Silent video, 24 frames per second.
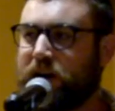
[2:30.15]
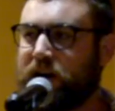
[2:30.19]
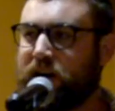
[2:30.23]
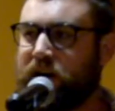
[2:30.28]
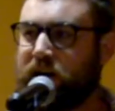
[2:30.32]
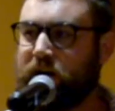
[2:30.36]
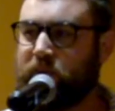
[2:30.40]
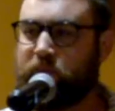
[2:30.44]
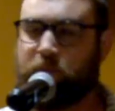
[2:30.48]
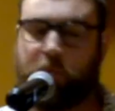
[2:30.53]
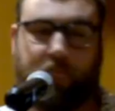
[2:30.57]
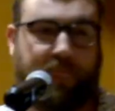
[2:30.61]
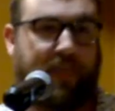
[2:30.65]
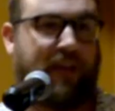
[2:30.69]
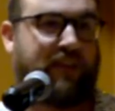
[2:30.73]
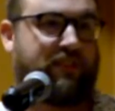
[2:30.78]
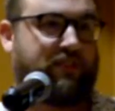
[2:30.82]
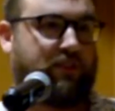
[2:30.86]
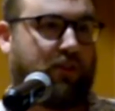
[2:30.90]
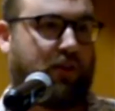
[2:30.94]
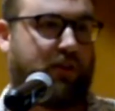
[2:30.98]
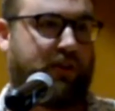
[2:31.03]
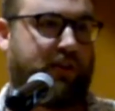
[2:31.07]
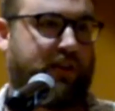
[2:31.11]
Um, I
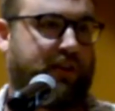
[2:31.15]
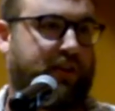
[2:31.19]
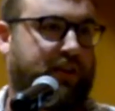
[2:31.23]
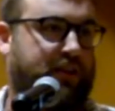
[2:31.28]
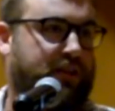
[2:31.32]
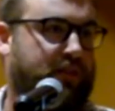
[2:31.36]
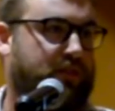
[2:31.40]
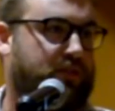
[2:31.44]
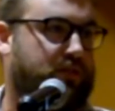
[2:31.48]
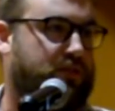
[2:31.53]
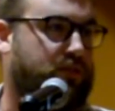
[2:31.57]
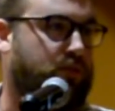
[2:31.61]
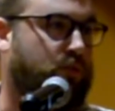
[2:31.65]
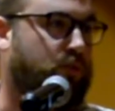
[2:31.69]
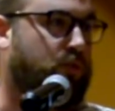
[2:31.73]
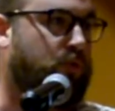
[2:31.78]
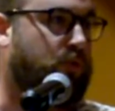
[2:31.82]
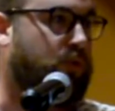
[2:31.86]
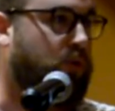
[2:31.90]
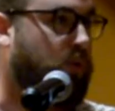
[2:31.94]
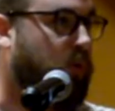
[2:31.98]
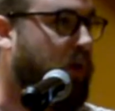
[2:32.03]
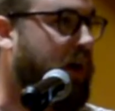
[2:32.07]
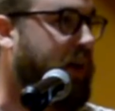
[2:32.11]
started in
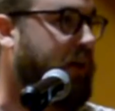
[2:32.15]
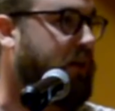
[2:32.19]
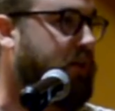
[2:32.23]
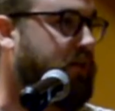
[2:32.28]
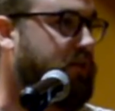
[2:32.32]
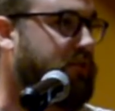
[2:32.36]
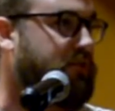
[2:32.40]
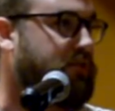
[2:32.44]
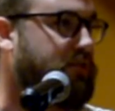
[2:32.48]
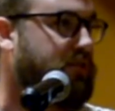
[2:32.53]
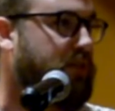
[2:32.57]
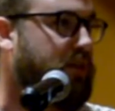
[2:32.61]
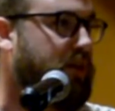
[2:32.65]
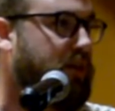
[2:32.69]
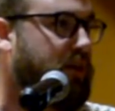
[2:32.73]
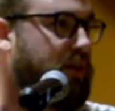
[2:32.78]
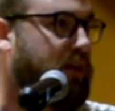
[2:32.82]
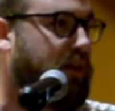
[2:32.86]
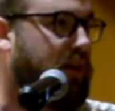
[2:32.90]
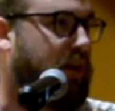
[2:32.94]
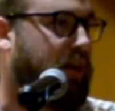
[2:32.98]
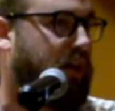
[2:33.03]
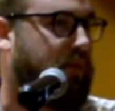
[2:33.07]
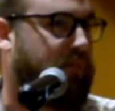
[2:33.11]
school choirs.
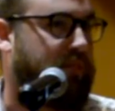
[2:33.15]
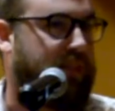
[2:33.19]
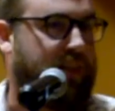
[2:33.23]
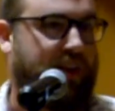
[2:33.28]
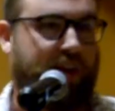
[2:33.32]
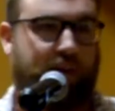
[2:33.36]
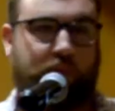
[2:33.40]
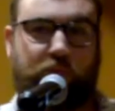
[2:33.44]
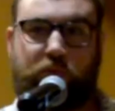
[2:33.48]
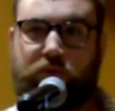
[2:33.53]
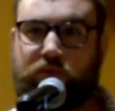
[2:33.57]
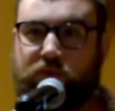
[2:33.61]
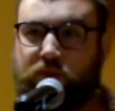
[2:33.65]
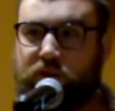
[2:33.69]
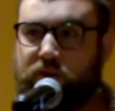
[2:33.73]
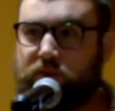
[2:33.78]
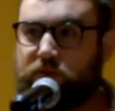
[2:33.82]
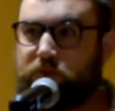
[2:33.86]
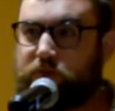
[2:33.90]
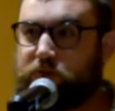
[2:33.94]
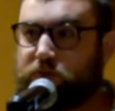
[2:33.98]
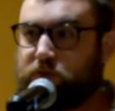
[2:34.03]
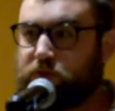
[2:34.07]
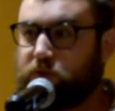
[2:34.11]
Um, and then I moved
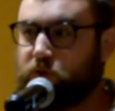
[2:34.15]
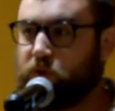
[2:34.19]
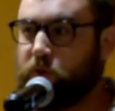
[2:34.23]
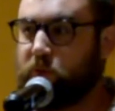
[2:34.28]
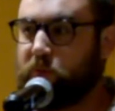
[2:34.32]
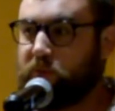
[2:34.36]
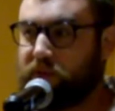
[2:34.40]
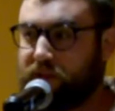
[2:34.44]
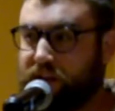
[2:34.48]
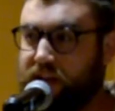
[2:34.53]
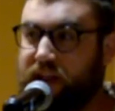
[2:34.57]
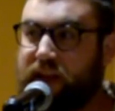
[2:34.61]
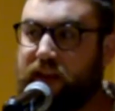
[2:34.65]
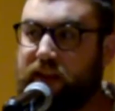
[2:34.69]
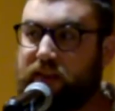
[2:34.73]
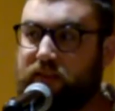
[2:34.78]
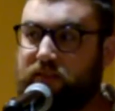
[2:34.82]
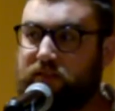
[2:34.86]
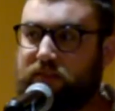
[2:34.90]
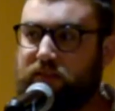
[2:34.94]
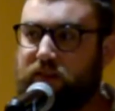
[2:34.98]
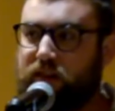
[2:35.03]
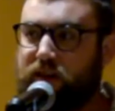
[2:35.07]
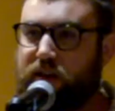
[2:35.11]
on to school
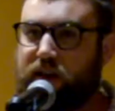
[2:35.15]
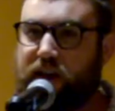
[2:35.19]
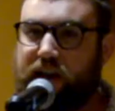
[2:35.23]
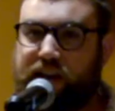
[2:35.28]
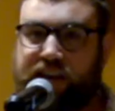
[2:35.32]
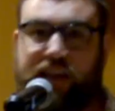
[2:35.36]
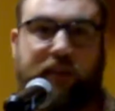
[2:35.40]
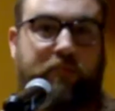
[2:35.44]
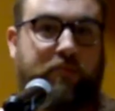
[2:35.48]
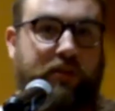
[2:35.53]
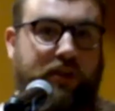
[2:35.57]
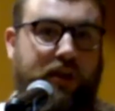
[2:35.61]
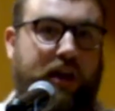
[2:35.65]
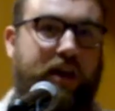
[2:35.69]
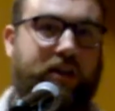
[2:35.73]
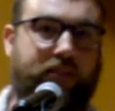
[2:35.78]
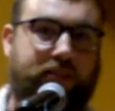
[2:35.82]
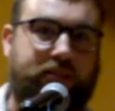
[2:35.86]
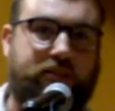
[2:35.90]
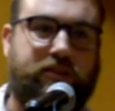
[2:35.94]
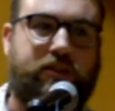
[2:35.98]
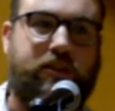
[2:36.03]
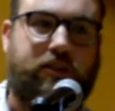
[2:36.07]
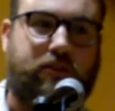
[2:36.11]
plays. I came to
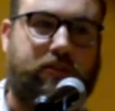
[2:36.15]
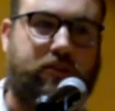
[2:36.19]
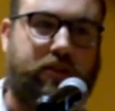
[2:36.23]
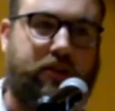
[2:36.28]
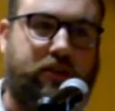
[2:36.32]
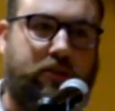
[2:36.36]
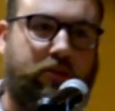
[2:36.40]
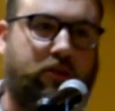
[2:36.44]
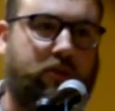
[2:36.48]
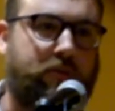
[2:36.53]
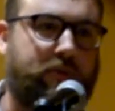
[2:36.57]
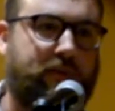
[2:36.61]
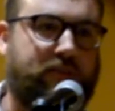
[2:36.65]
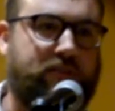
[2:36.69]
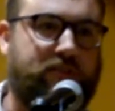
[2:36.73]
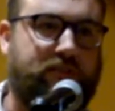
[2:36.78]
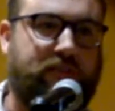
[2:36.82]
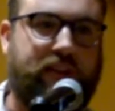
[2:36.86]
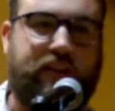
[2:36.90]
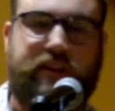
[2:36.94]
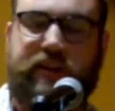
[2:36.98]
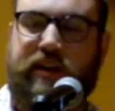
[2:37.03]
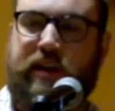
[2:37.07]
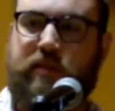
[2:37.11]
college here in York,
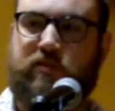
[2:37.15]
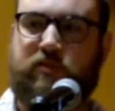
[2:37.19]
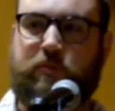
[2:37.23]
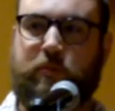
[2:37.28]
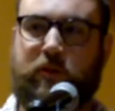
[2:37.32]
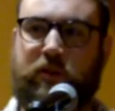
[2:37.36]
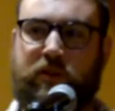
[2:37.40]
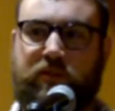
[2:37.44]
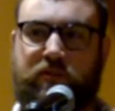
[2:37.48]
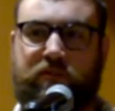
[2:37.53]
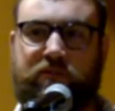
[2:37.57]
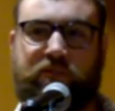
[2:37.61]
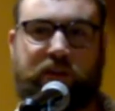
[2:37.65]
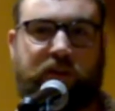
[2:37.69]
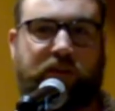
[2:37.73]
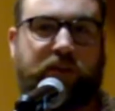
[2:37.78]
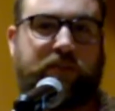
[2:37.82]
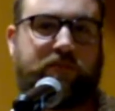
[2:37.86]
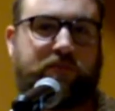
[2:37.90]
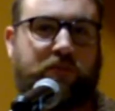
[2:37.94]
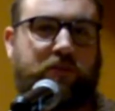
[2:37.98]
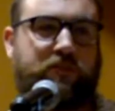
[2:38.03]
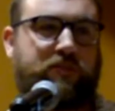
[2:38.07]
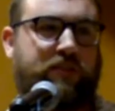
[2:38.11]
Pennsylvania, and I was part of the
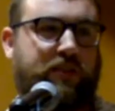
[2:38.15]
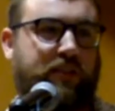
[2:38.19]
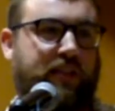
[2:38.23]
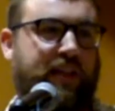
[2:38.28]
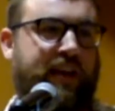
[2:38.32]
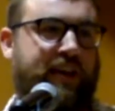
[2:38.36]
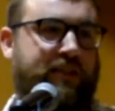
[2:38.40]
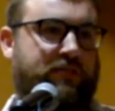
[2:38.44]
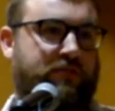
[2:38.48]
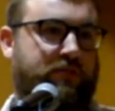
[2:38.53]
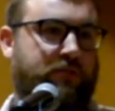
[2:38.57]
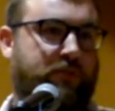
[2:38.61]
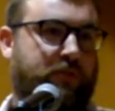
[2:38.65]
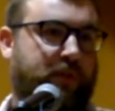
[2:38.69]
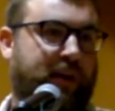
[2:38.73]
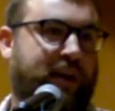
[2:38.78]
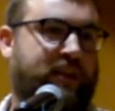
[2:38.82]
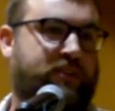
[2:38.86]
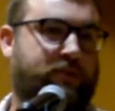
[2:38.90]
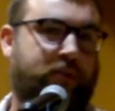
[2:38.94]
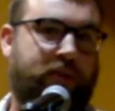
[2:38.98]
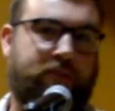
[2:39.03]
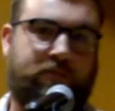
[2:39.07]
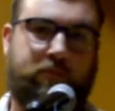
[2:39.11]
very first class to
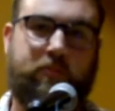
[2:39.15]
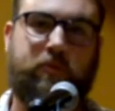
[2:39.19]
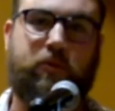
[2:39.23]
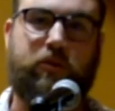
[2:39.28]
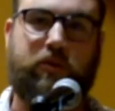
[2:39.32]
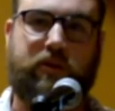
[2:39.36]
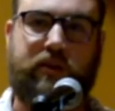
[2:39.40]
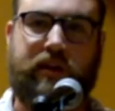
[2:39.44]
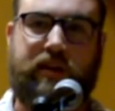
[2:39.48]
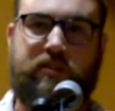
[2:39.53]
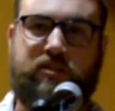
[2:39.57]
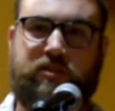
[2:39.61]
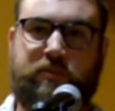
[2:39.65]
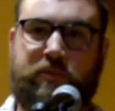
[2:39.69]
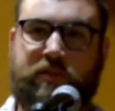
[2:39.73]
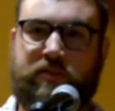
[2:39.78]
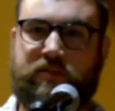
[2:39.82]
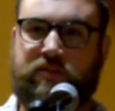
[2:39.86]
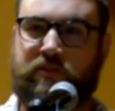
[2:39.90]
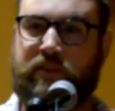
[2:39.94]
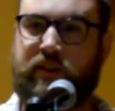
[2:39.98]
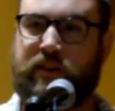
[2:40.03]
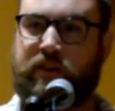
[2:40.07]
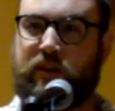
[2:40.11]
graduate from York College of
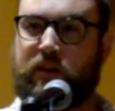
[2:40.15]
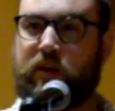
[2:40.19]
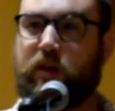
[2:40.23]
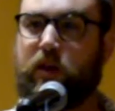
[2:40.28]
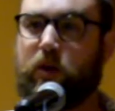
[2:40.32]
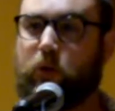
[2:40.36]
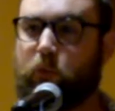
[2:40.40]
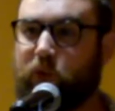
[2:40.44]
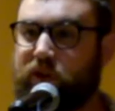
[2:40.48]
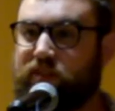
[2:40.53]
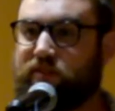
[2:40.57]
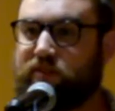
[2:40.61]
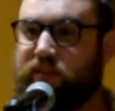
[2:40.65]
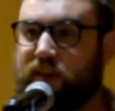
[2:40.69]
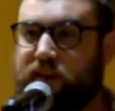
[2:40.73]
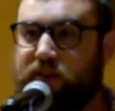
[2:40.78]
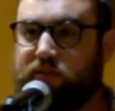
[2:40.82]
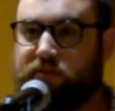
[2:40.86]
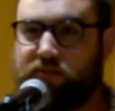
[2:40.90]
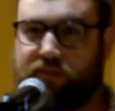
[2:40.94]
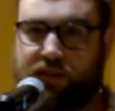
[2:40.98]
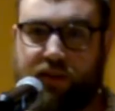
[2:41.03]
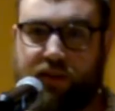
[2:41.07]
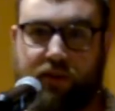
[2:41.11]
Pennsylvania with
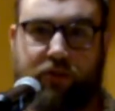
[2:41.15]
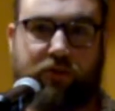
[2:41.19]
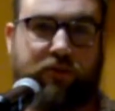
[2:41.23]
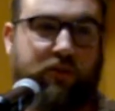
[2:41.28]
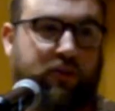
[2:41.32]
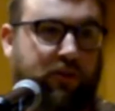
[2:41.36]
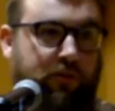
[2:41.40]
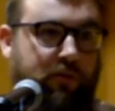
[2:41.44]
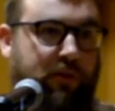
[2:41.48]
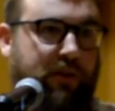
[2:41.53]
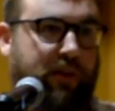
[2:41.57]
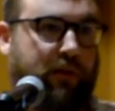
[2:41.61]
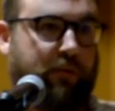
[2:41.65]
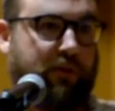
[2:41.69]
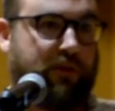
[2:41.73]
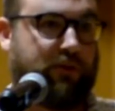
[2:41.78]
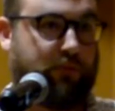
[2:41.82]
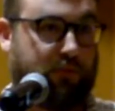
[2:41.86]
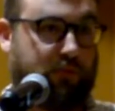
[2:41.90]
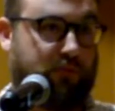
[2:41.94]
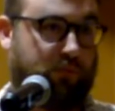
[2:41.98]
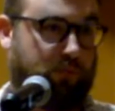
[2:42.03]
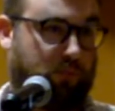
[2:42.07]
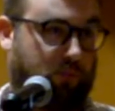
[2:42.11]
a theater degree, which
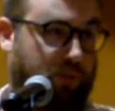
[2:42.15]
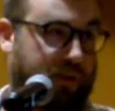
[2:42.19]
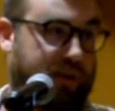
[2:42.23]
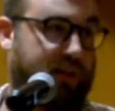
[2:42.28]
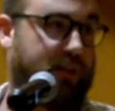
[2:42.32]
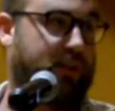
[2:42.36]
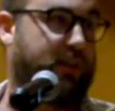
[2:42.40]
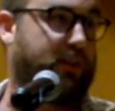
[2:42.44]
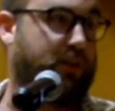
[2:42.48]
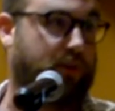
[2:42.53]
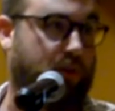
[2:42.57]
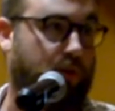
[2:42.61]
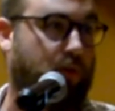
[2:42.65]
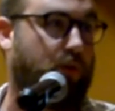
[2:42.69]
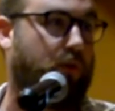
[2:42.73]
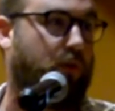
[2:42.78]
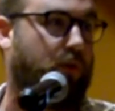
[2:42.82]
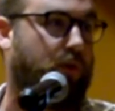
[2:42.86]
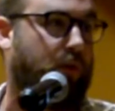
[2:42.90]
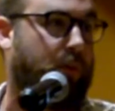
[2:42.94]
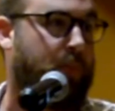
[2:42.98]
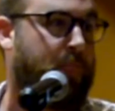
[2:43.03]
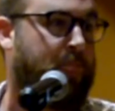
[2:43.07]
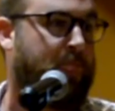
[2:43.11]
was really
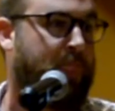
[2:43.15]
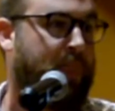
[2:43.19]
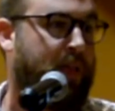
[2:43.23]
cool.